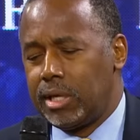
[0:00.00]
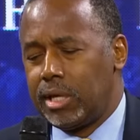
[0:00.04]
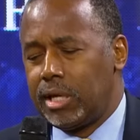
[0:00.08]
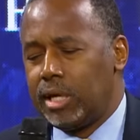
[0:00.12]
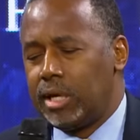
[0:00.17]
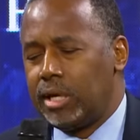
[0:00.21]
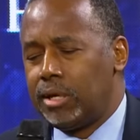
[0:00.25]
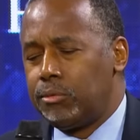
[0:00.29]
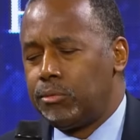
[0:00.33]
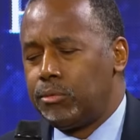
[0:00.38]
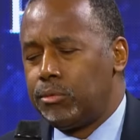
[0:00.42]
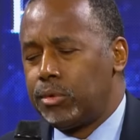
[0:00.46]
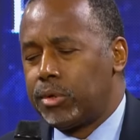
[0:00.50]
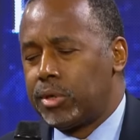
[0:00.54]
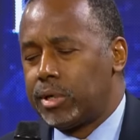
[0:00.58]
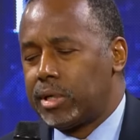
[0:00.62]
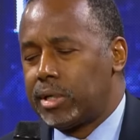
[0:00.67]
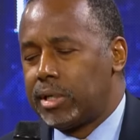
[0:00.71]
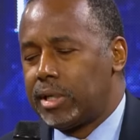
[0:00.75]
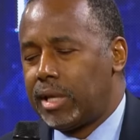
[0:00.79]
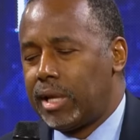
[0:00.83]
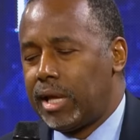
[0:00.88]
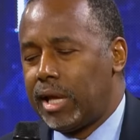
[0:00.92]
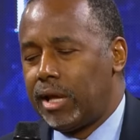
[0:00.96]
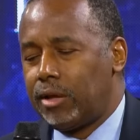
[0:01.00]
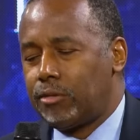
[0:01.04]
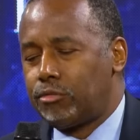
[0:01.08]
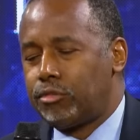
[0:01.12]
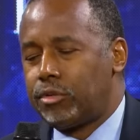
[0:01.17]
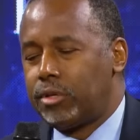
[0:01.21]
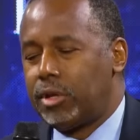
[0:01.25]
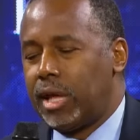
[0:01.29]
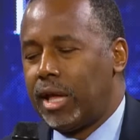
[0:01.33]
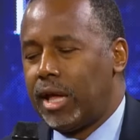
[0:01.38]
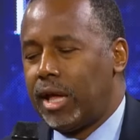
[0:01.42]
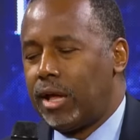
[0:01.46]
And we're going to have
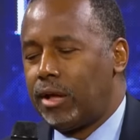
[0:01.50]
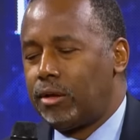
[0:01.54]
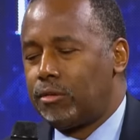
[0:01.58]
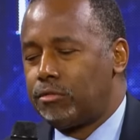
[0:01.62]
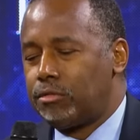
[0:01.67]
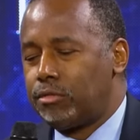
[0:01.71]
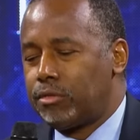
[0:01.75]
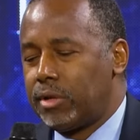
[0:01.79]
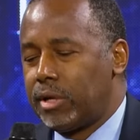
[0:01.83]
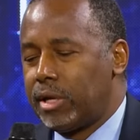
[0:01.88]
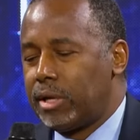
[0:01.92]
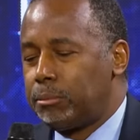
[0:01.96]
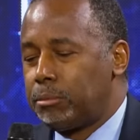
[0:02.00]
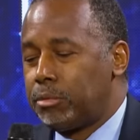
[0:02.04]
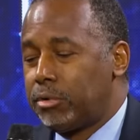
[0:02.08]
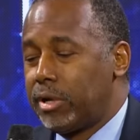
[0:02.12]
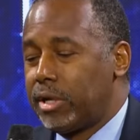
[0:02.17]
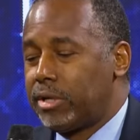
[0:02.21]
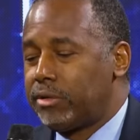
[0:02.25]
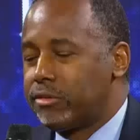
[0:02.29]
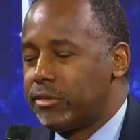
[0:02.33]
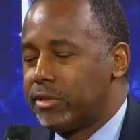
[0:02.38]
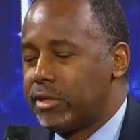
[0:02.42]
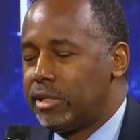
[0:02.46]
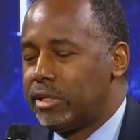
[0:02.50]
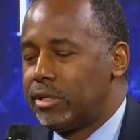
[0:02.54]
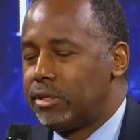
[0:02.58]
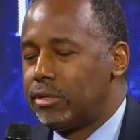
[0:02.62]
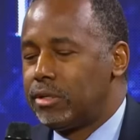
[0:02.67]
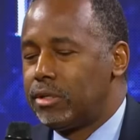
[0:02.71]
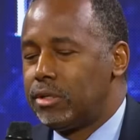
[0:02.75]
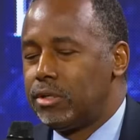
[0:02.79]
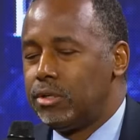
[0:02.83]
to have a president